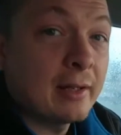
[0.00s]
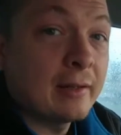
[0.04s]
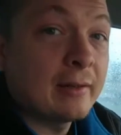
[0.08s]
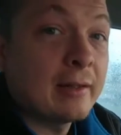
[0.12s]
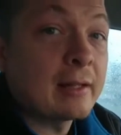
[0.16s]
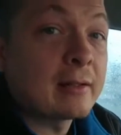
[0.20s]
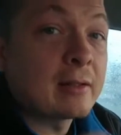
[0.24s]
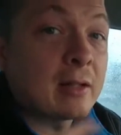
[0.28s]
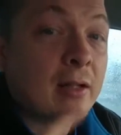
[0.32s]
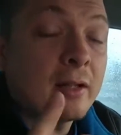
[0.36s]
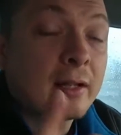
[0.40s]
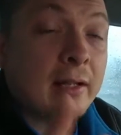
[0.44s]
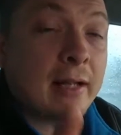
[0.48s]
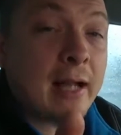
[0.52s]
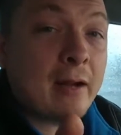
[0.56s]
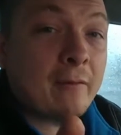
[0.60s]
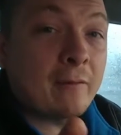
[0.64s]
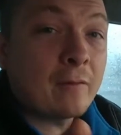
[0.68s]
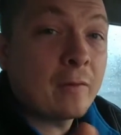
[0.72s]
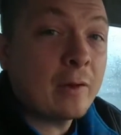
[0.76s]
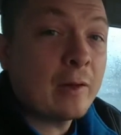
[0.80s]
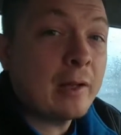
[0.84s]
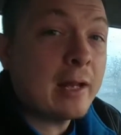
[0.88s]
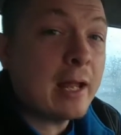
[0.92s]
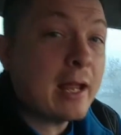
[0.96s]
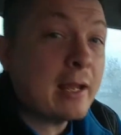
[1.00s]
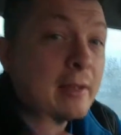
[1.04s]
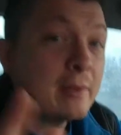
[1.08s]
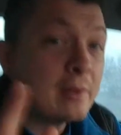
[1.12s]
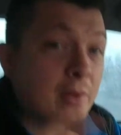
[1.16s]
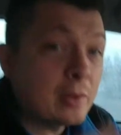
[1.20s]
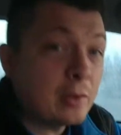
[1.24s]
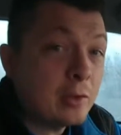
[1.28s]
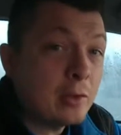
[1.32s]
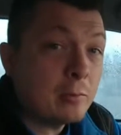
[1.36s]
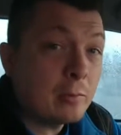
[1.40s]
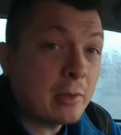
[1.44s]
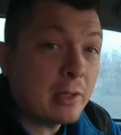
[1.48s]
That's all I got for today.
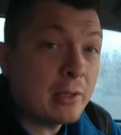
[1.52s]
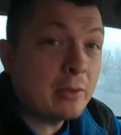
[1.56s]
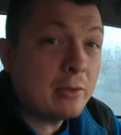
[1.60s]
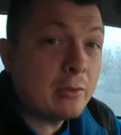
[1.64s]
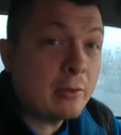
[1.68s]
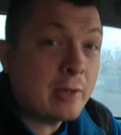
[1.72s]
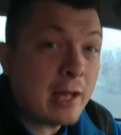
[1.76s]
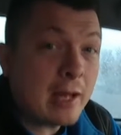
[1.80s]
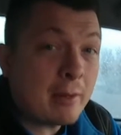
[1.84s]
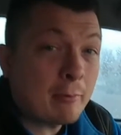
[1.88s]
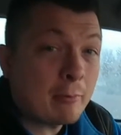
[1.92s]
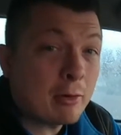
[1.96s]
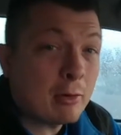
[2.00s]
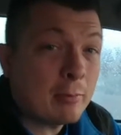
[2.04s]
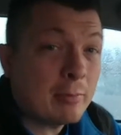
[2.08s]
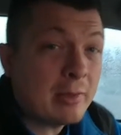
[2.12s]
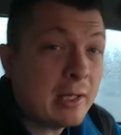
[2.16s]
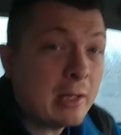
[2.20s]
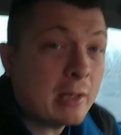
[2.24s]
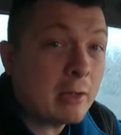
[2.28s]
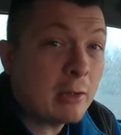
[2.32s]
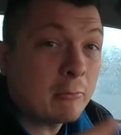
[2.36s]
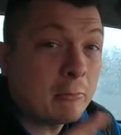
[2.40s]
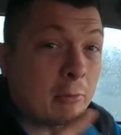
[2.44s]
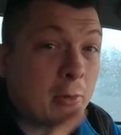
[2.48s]
Soon my new camera will be here.